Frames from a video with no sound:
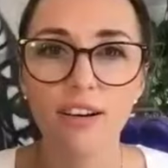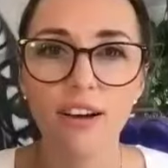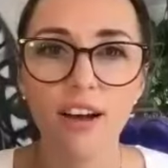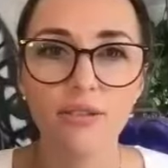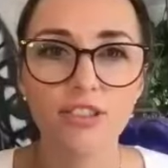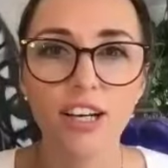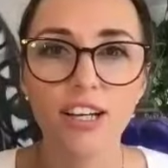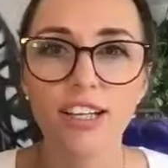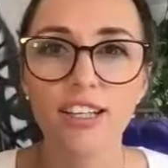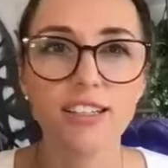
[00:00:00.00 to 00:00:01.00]
Yeah.
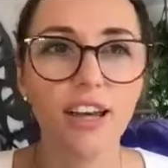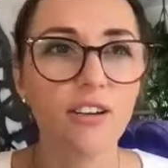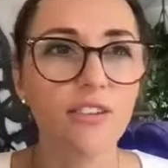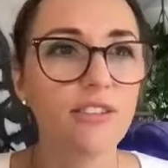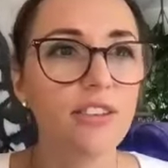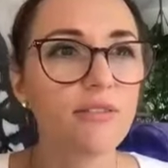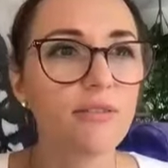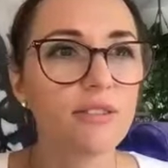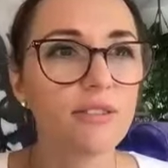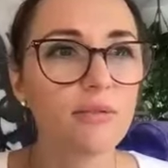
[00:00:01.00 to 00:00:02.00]
This out. This
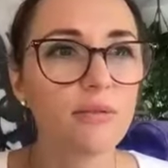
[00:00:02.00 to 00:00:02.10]
one's.